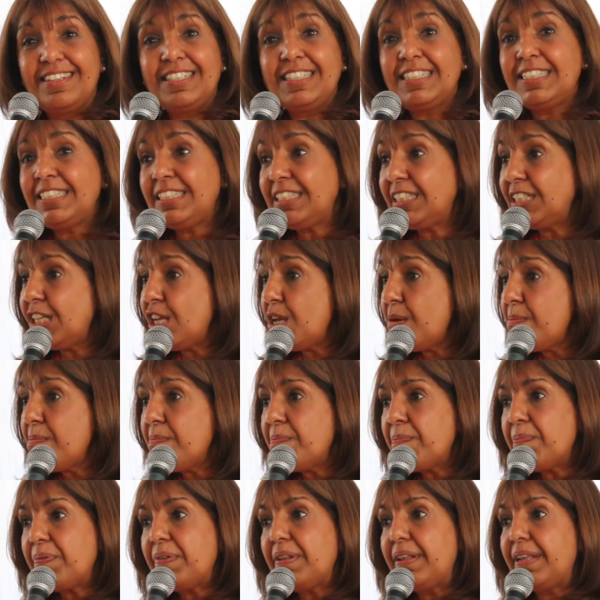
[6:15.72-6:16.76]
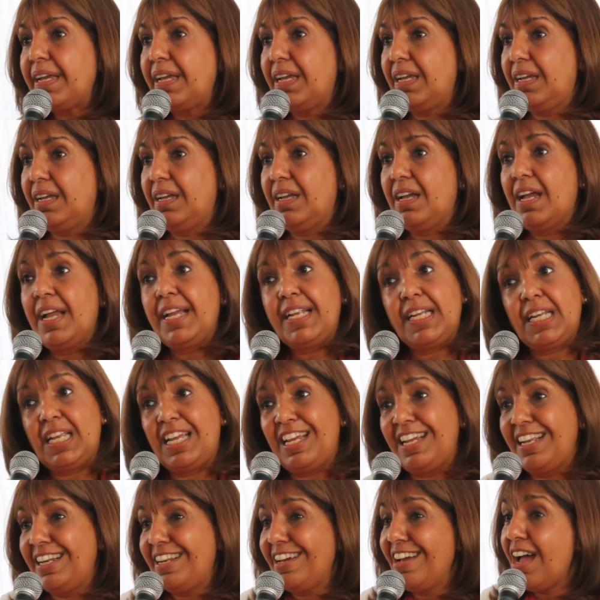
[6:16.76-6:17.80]
Simply, I
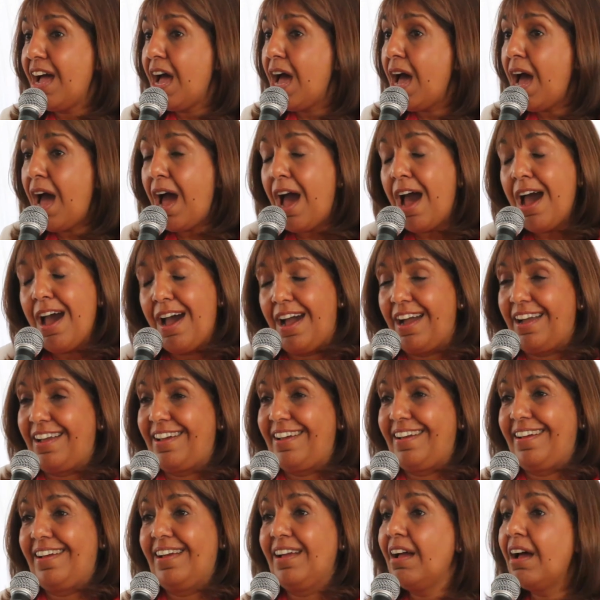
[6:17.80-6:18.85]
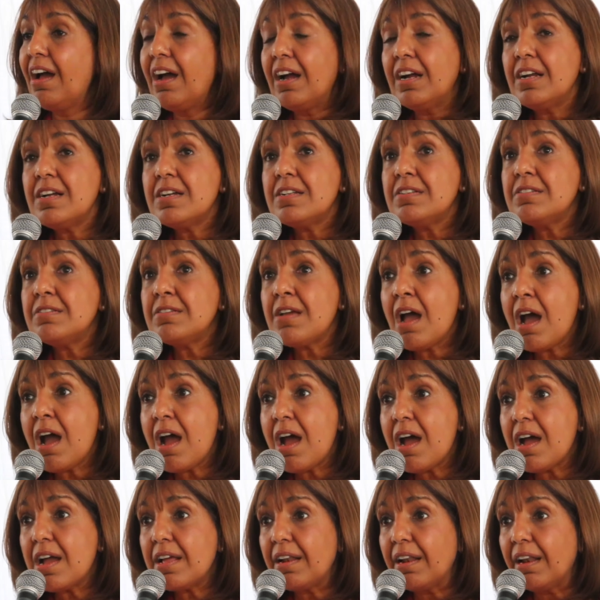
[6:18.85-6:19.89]
need a hug.
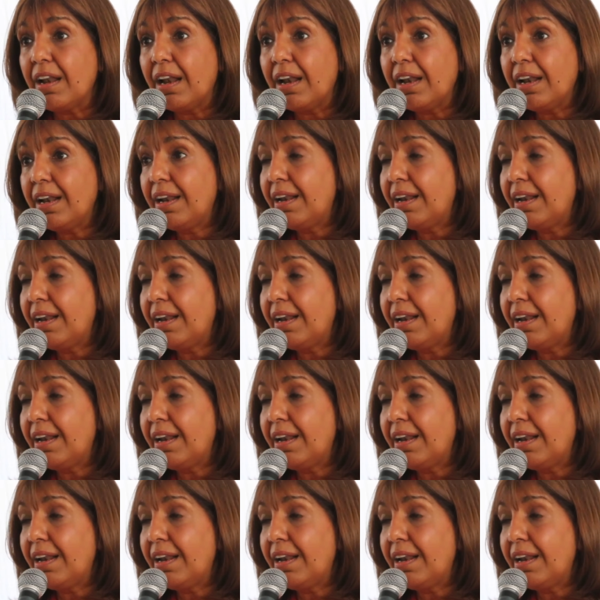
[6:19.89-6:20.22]
Done.